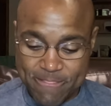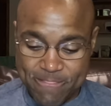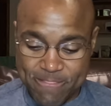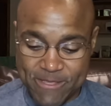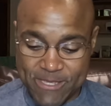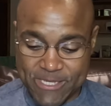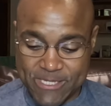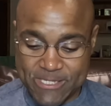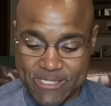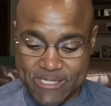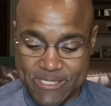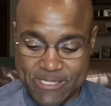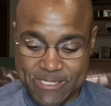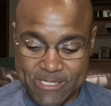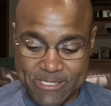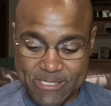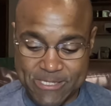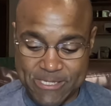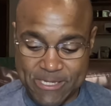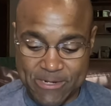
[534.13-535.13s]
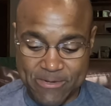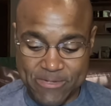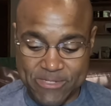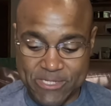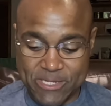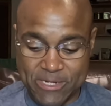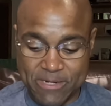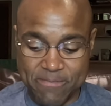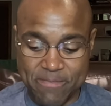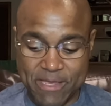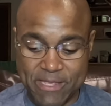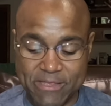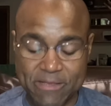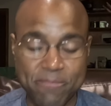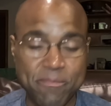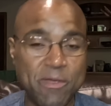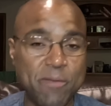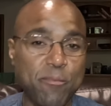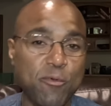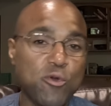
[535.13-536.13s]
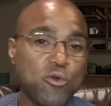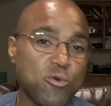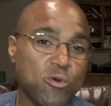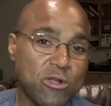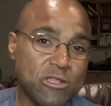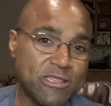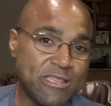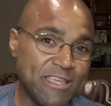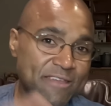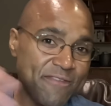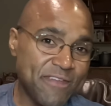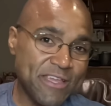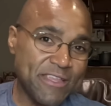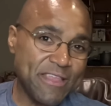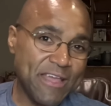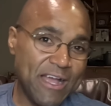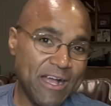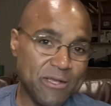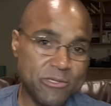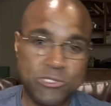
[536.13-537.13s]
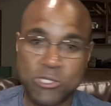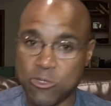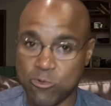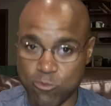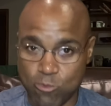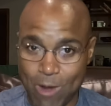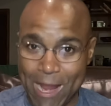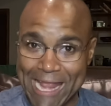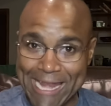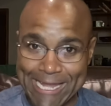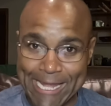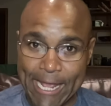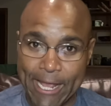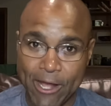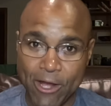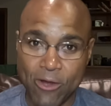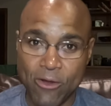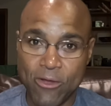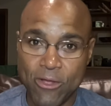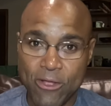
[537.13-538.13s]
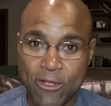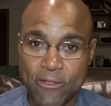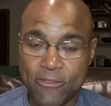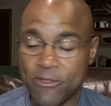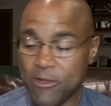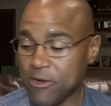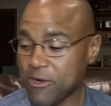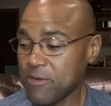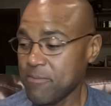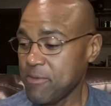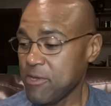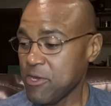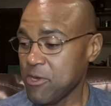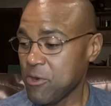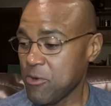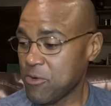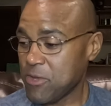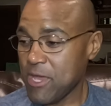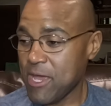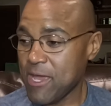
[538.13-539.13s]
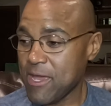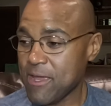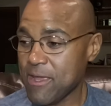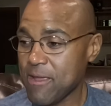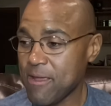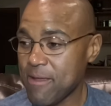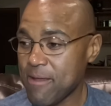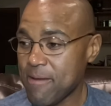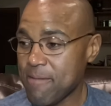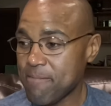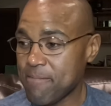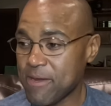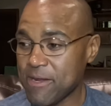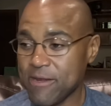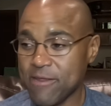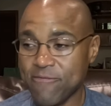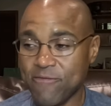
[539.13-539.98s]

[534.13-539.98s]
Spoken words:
this is, you know, it's going to make the people who are living in the housing right now, they're going to be okay. But